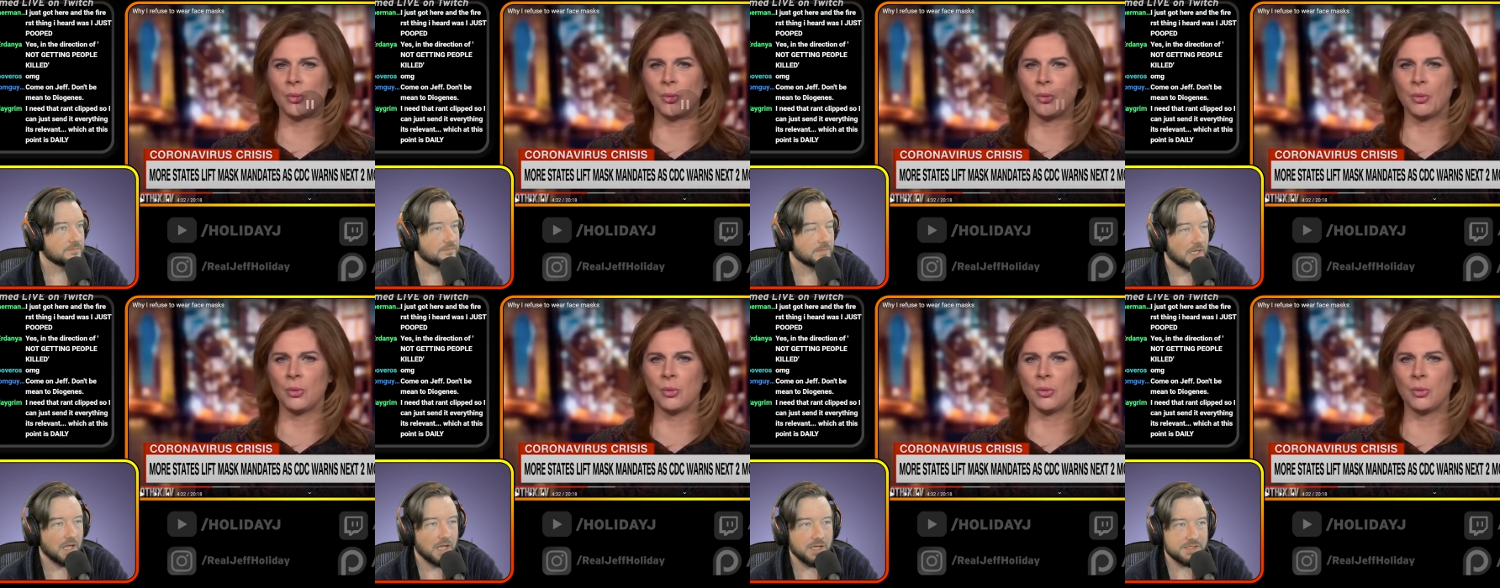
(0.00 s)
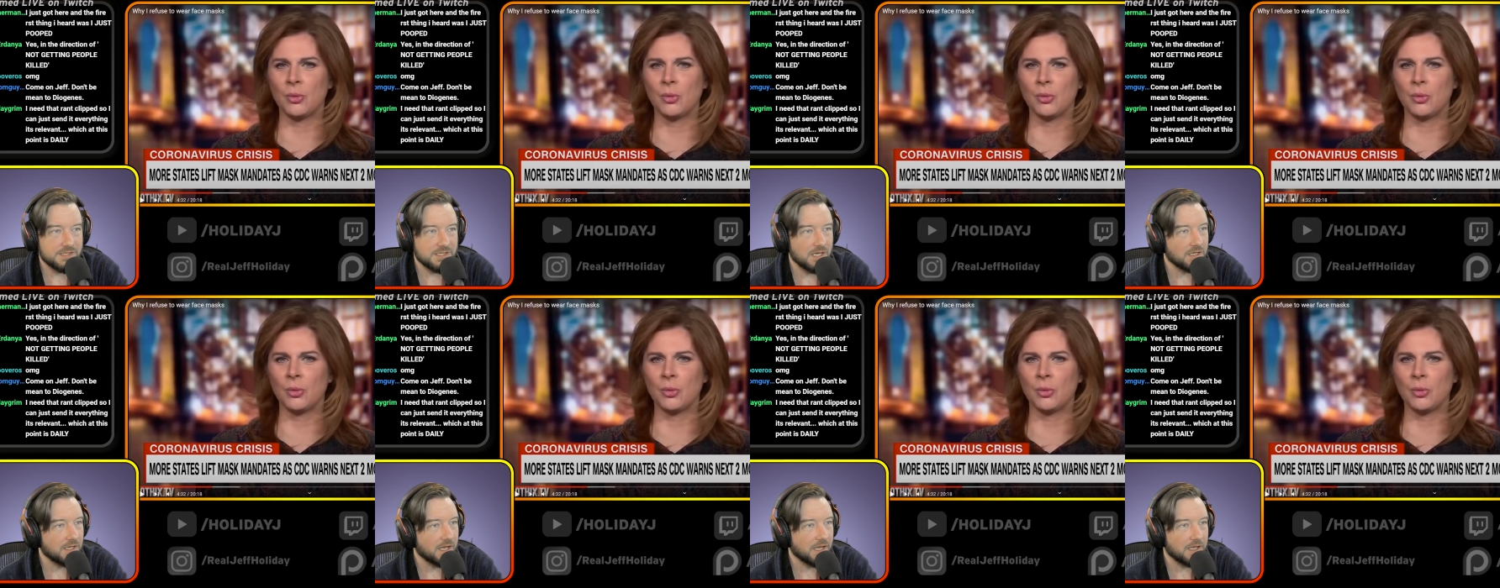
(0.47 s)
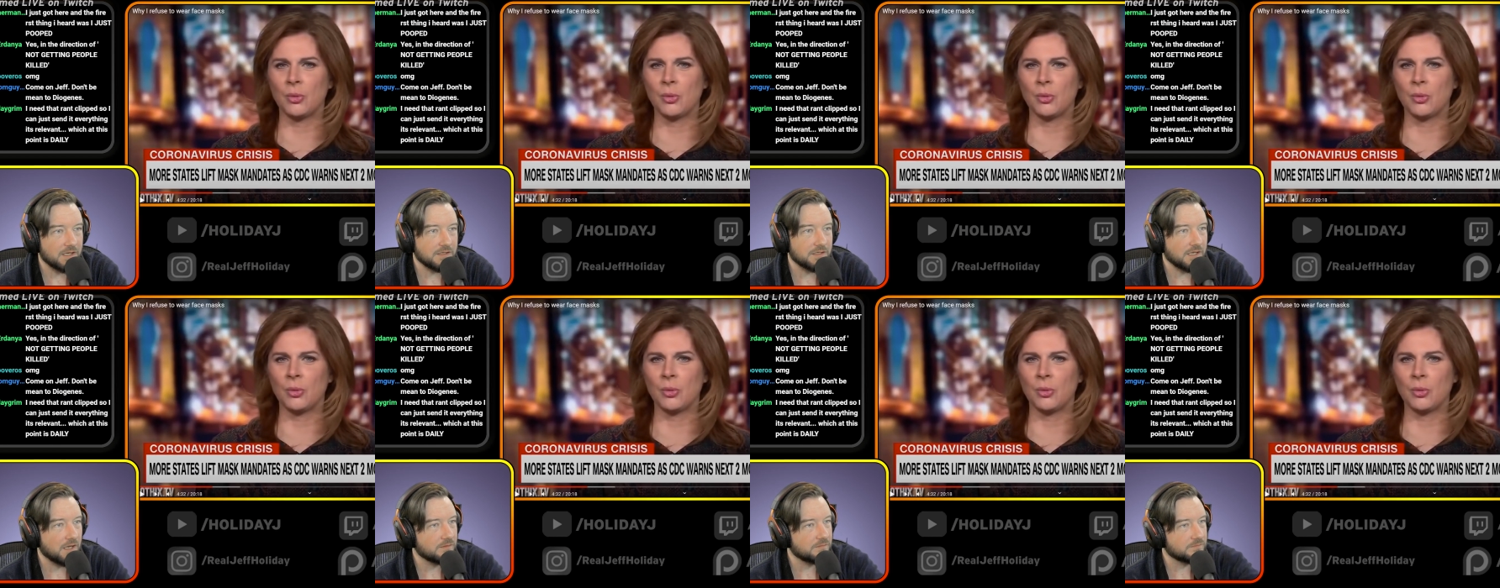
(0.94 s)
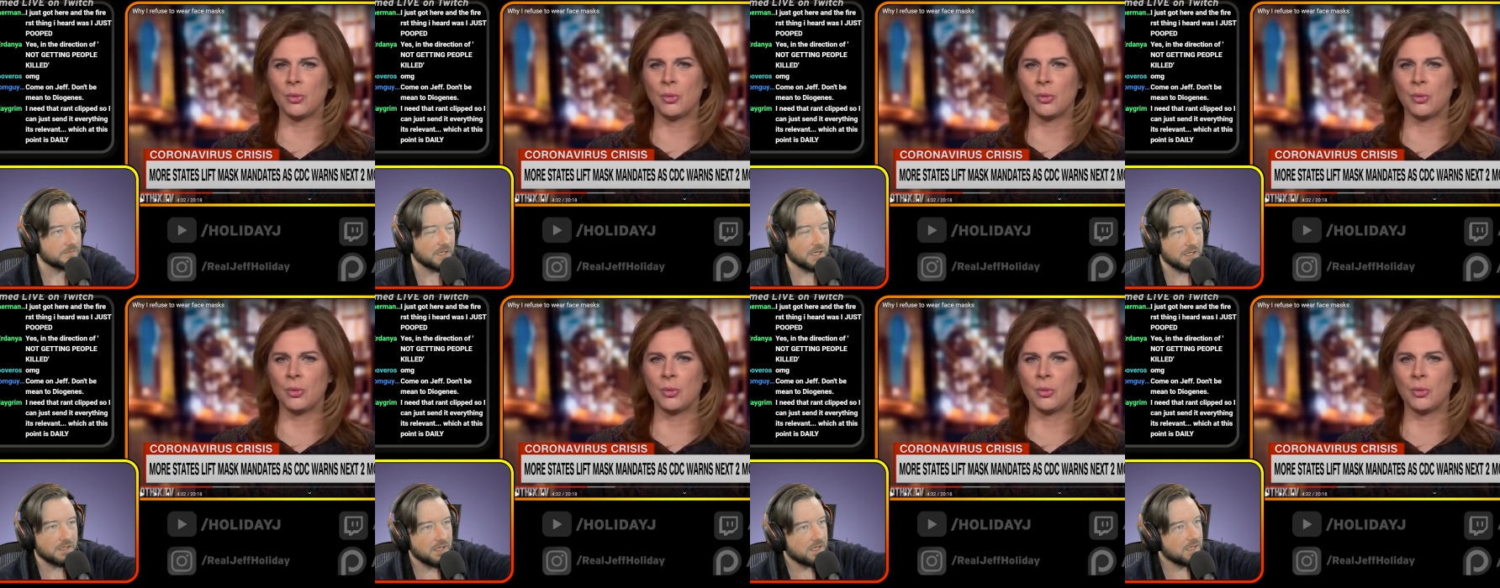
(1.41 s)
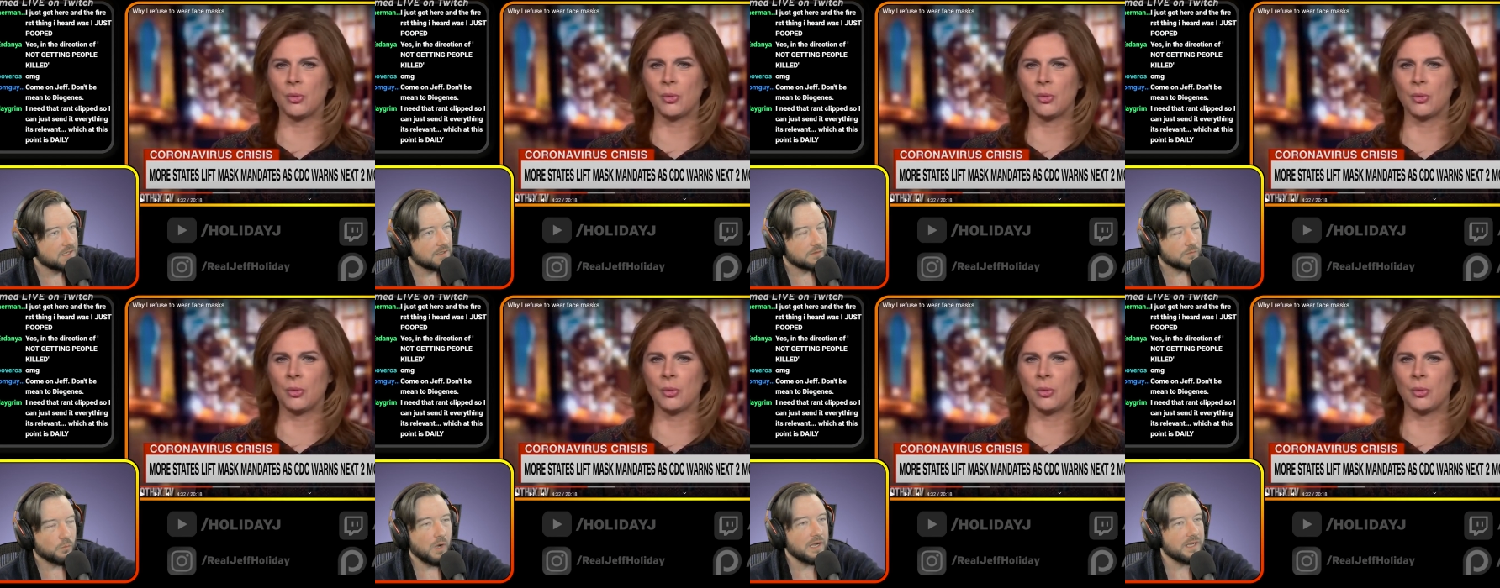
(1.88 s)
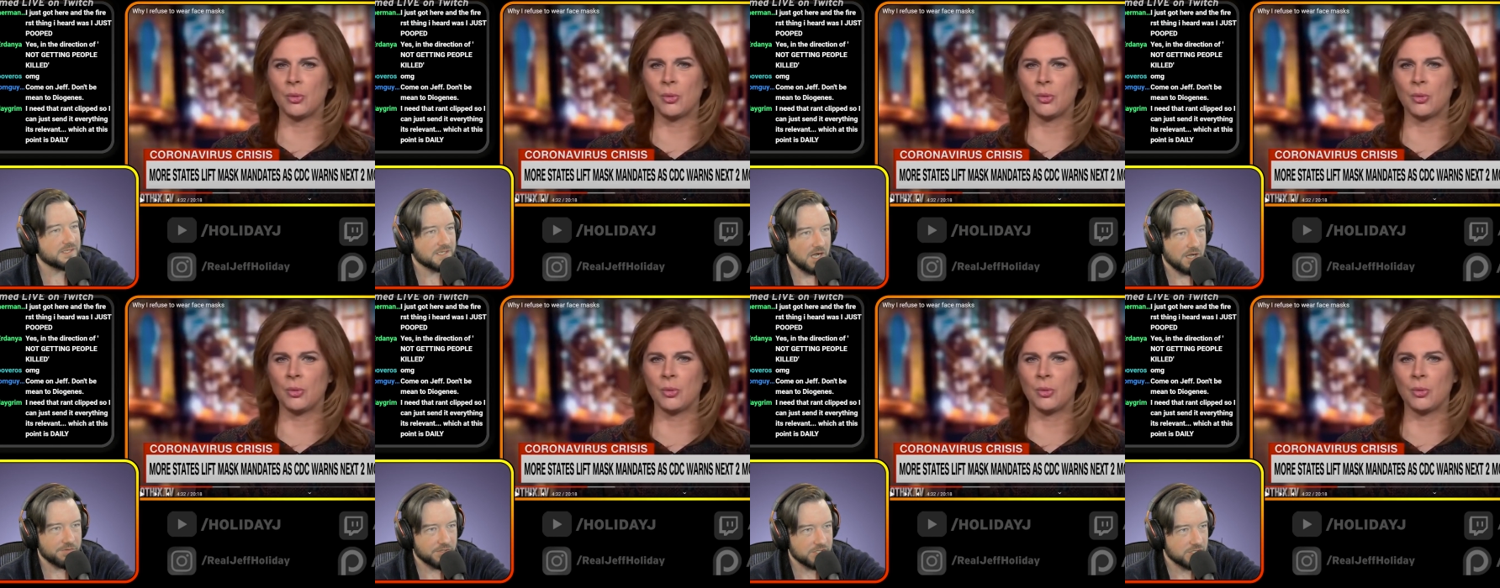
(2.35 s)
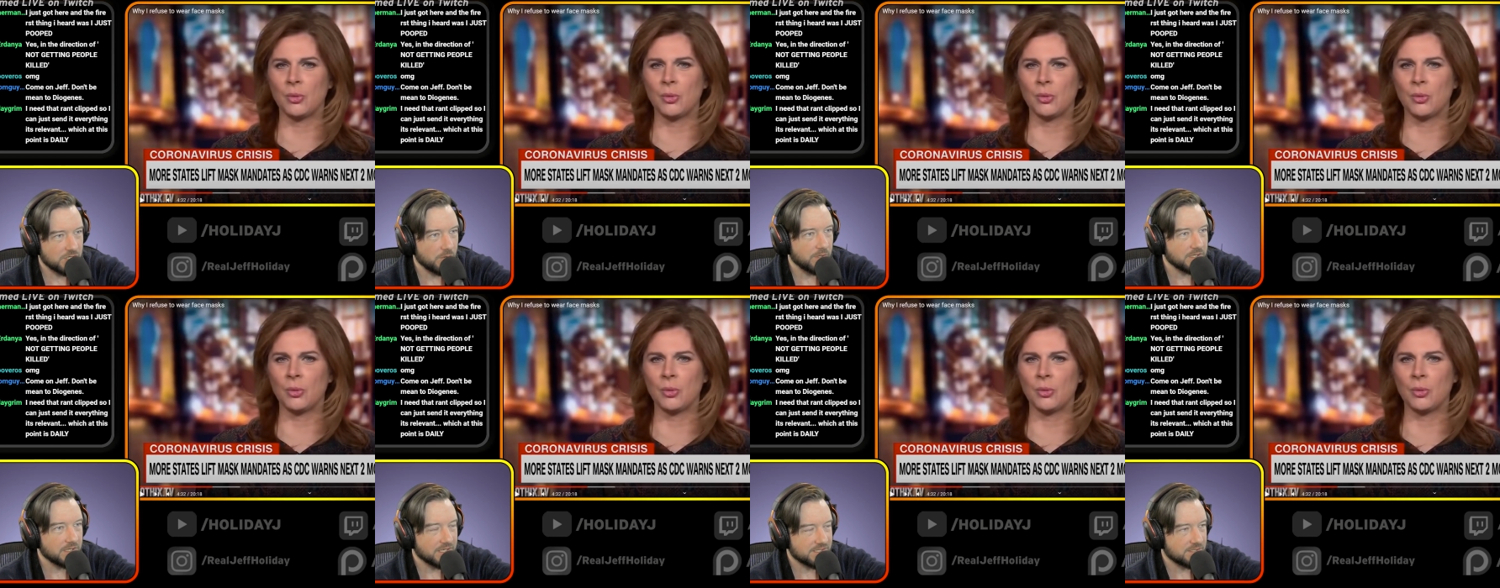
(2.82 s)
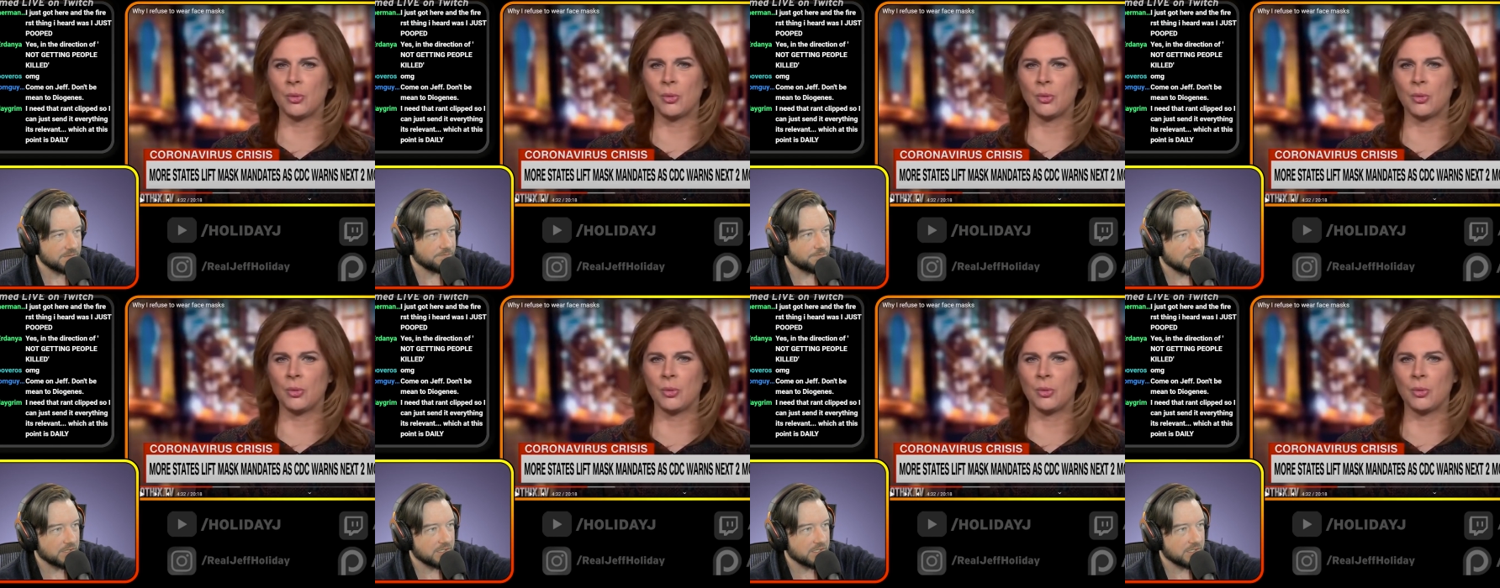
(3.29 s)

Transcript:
Speaker 1: It's like why is Gothic showing like some fucking